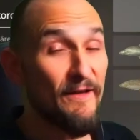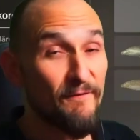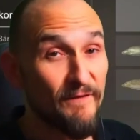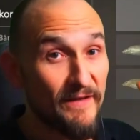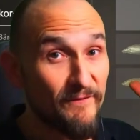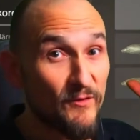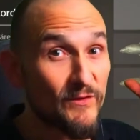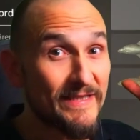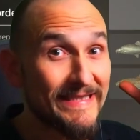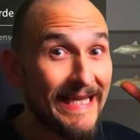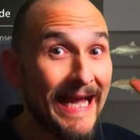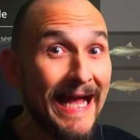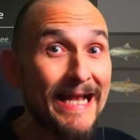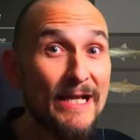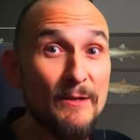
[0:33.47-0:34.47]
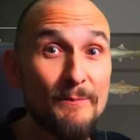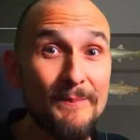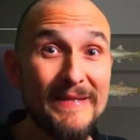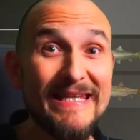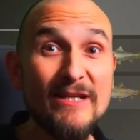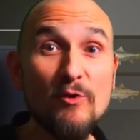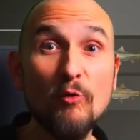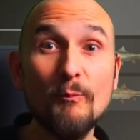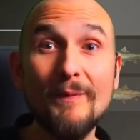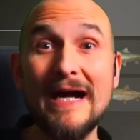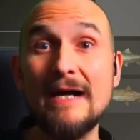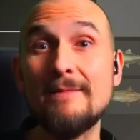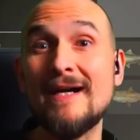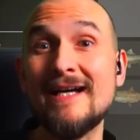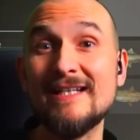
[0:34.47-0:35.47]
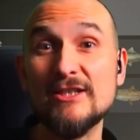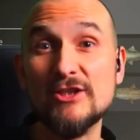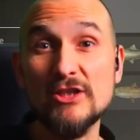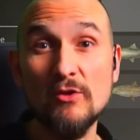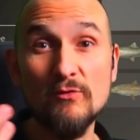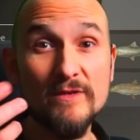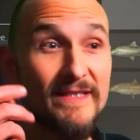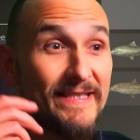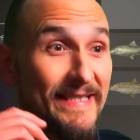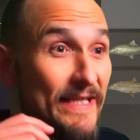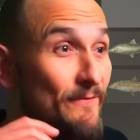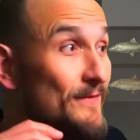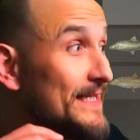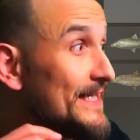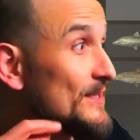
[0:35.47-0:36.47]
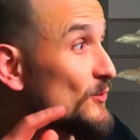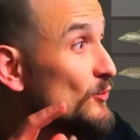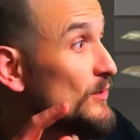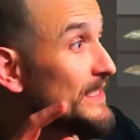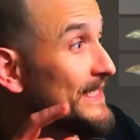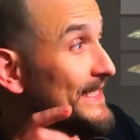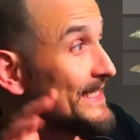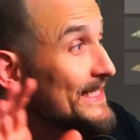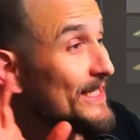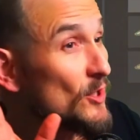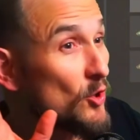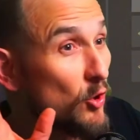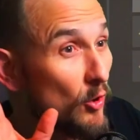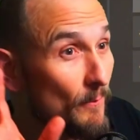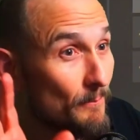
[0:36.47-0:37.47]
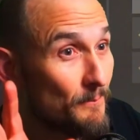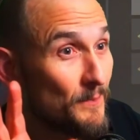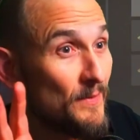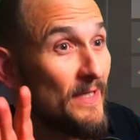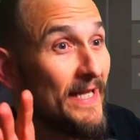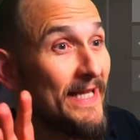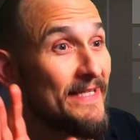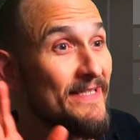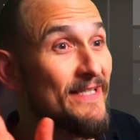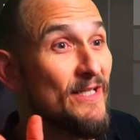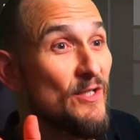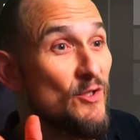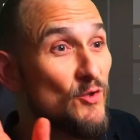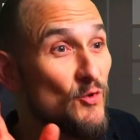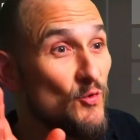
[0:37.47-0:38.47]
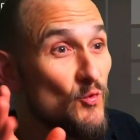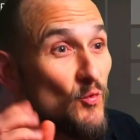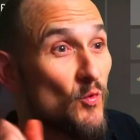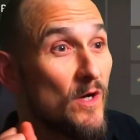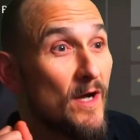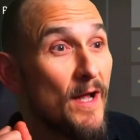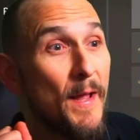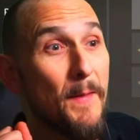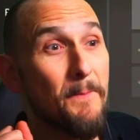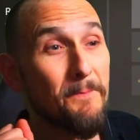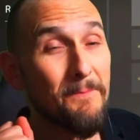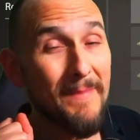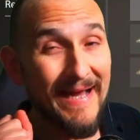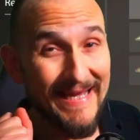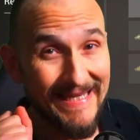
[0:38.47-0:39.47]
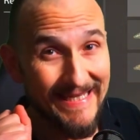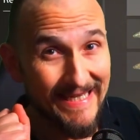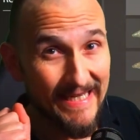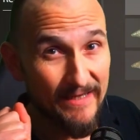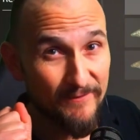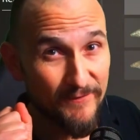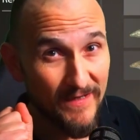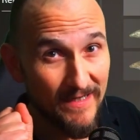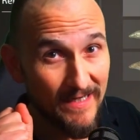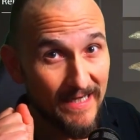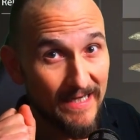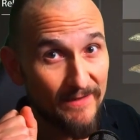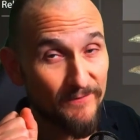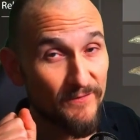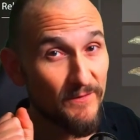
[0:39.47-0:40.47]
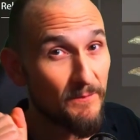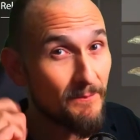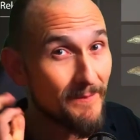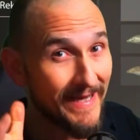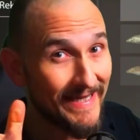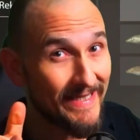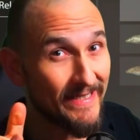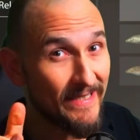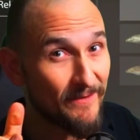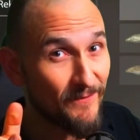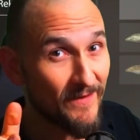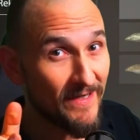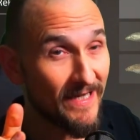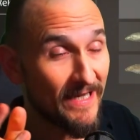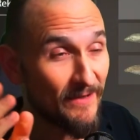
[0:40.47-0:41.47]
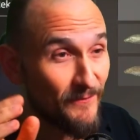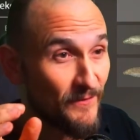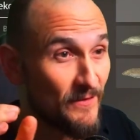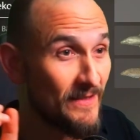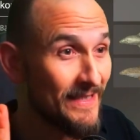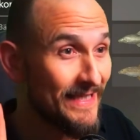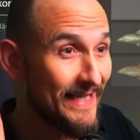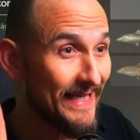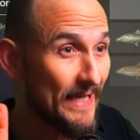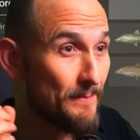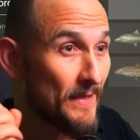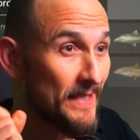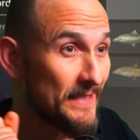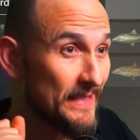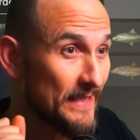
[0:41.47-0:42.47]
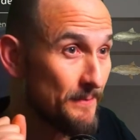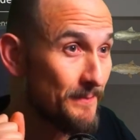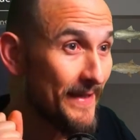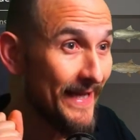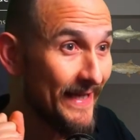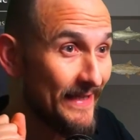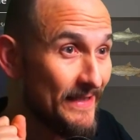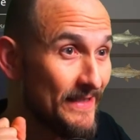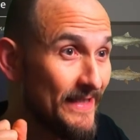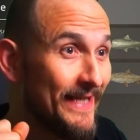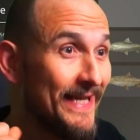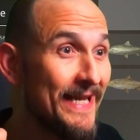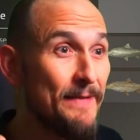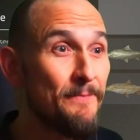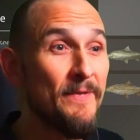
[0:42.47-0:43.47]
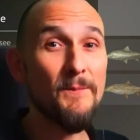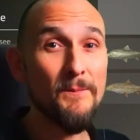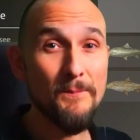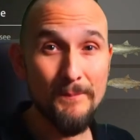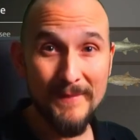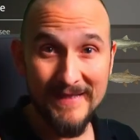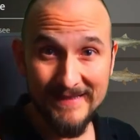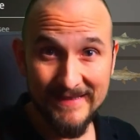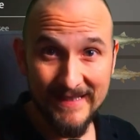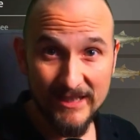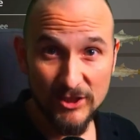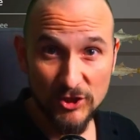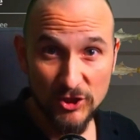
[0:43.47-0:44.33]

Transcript: When we look at the albino barbel, we see of course here completely only May beetles. May beetle larvae you can farm in the endgame with the shovel with a lot of luck,